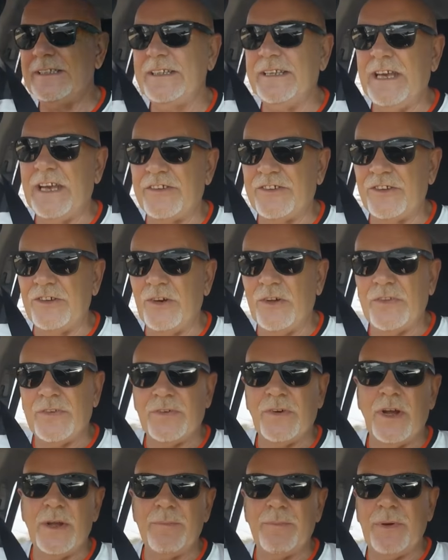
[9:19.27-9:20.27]
he hasn't got the
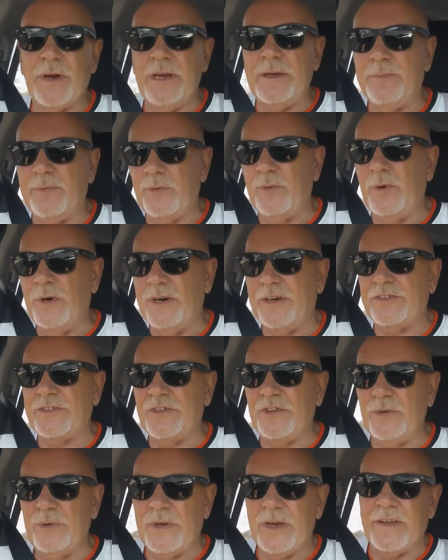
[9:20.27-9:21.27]
right paperwork
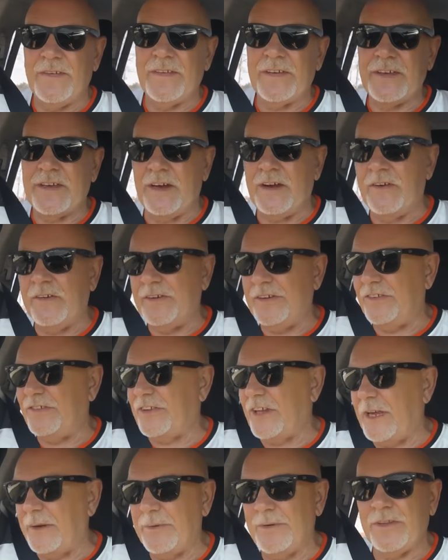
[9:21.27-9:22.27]
to get the car in his
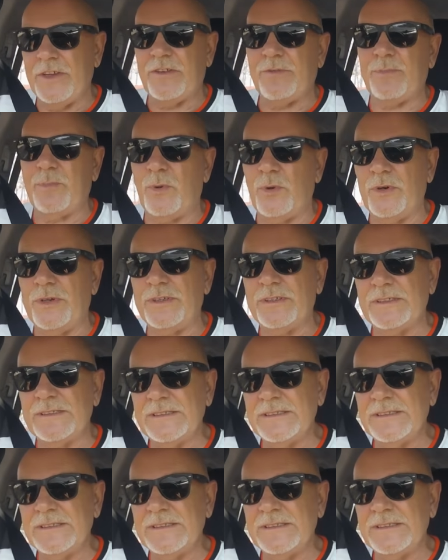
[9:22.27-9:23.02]
name at this point.